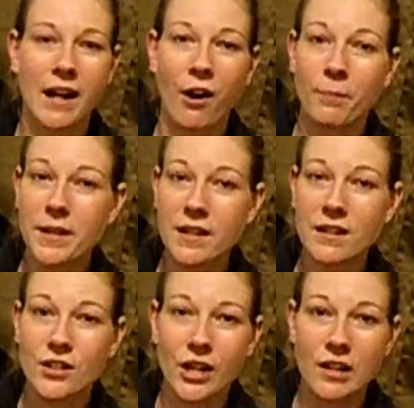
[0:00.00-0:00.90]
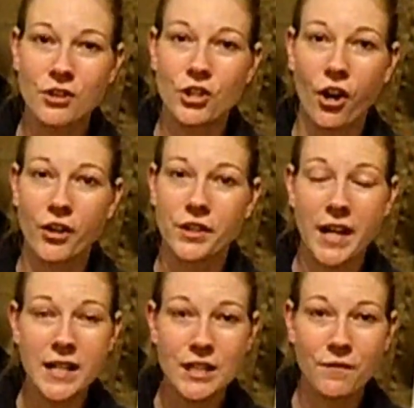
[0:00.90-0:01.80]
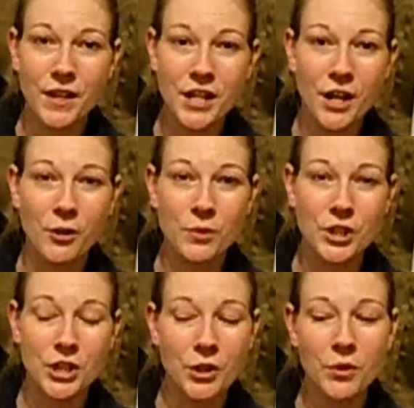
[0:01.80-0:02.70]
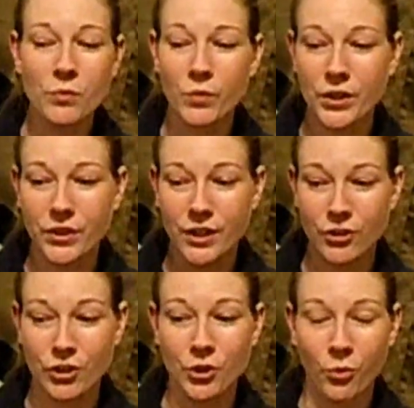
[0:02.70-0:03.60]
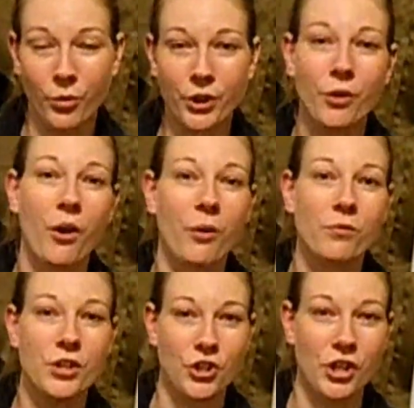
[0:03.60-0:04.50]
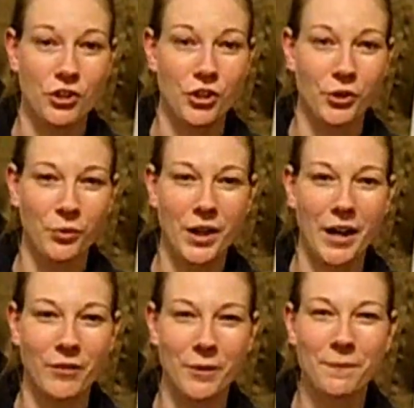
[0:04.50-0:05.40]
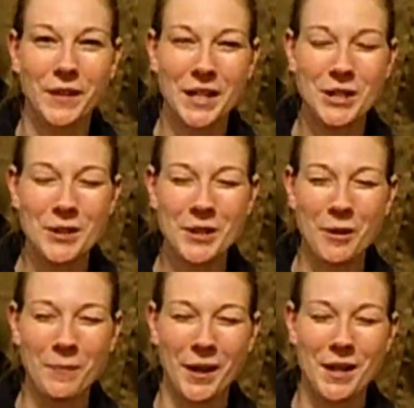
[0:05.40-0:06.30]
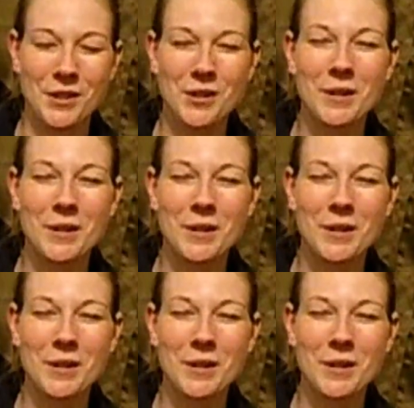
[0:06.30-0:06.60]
I'll be in touch on the next video soon with the tutorial on the junk journal cover. Thank you so much.